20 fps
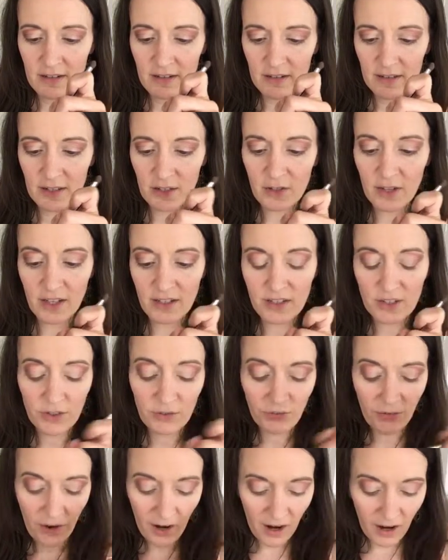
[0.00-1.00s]
So again, so
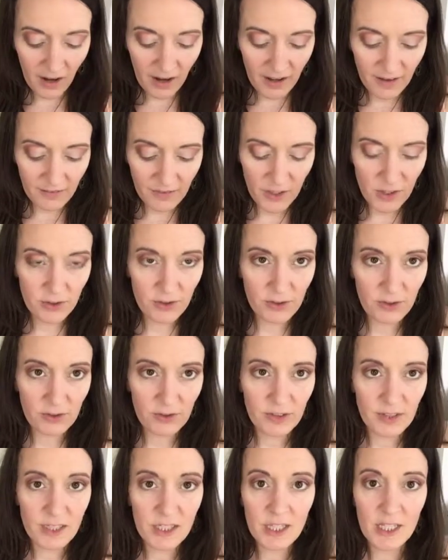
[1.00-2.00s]
far I have
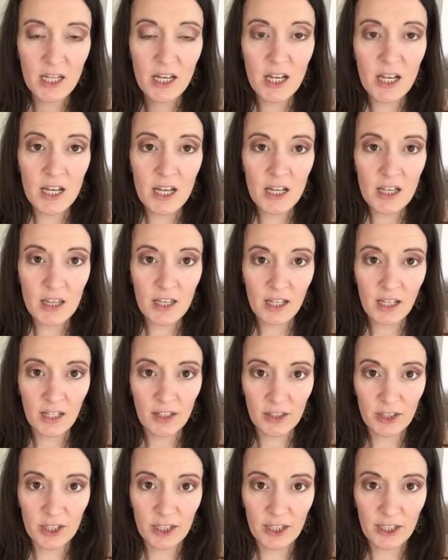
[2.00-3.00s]
used the
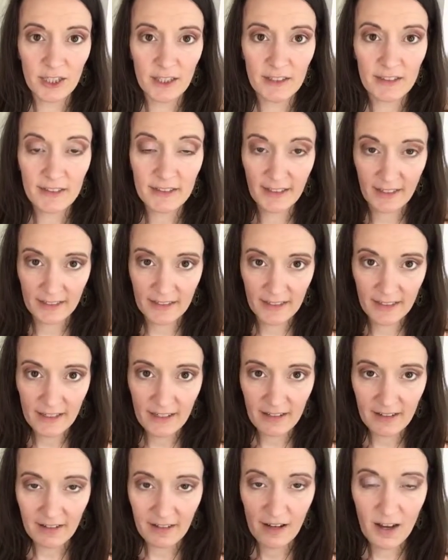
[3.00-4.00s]
color
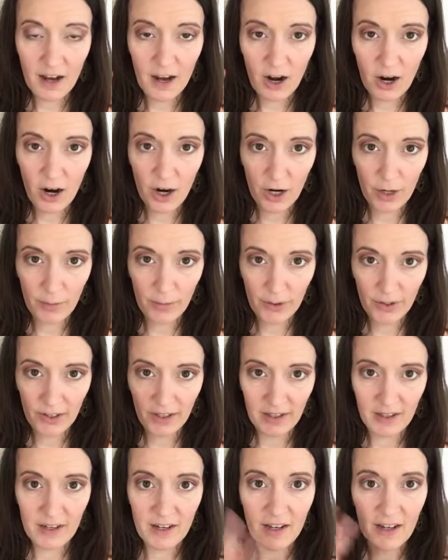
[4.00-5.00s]
Sexy,
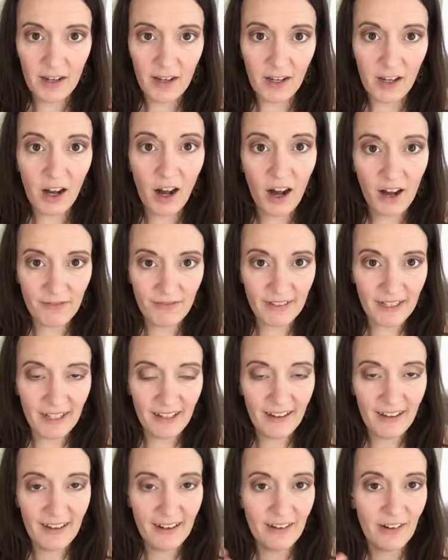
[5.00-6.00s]
Heartbroken, and
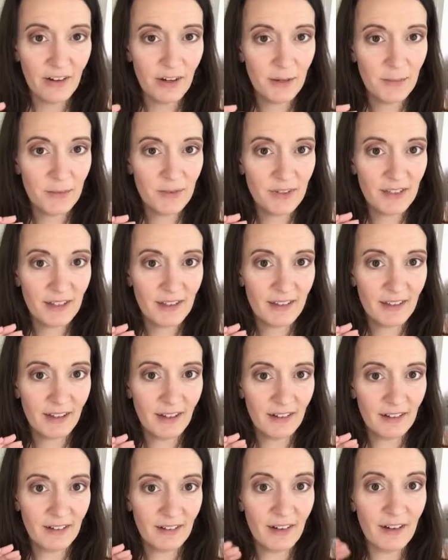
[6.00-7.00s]
Confident, and now I'm using the
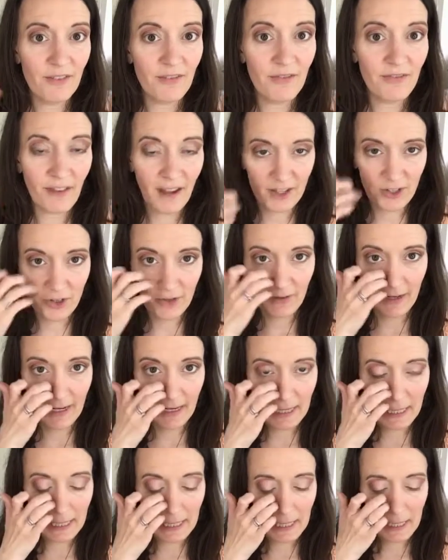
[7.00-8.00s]
color
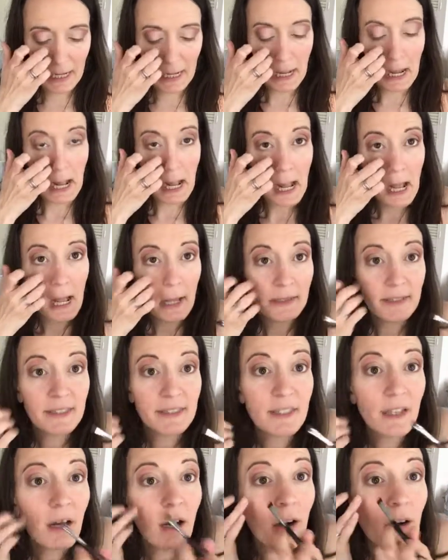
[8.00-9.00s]
Infatuated.
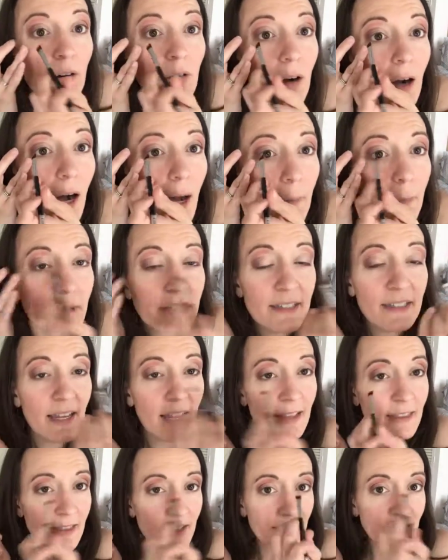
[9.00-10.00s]
So I'm going to
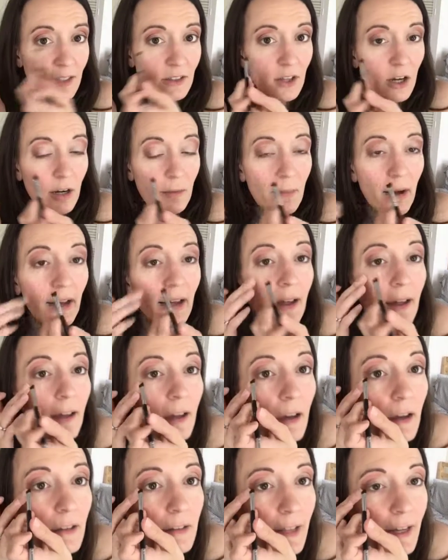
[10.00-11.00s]
take this along
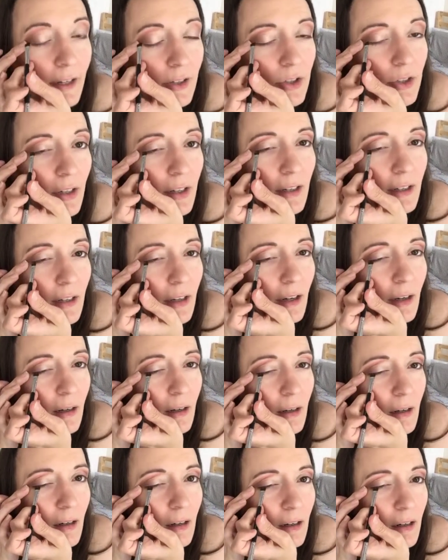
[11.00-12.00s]
my lash line now.
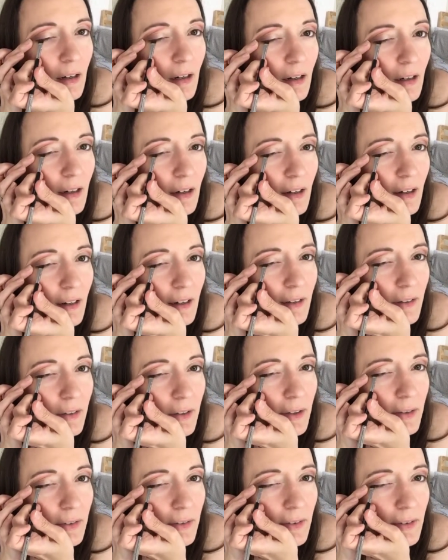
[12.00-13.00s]
And you
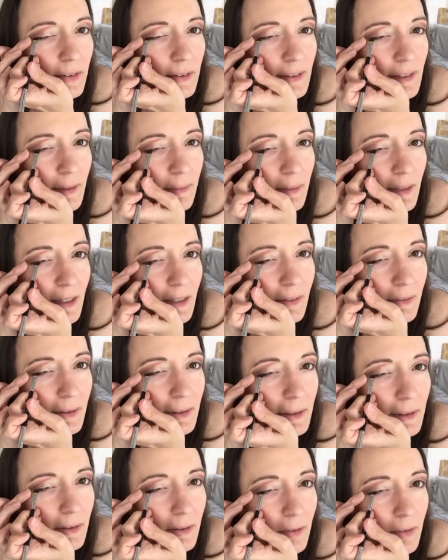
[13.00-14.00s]
can do the same thing we
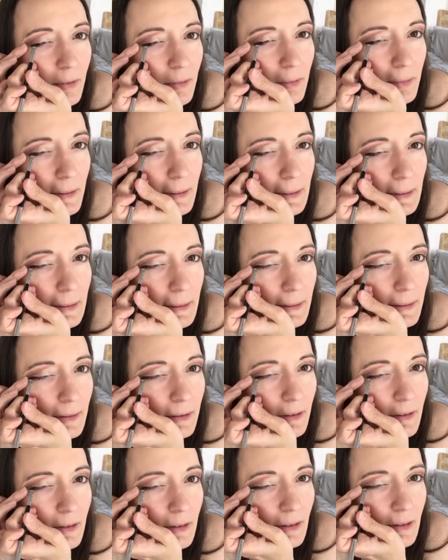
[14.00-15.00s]
do when we
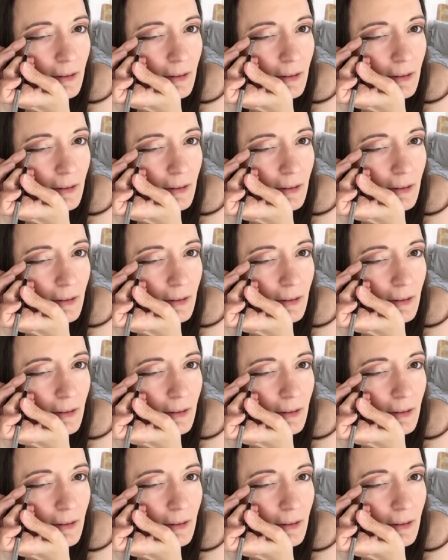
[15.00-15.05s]
do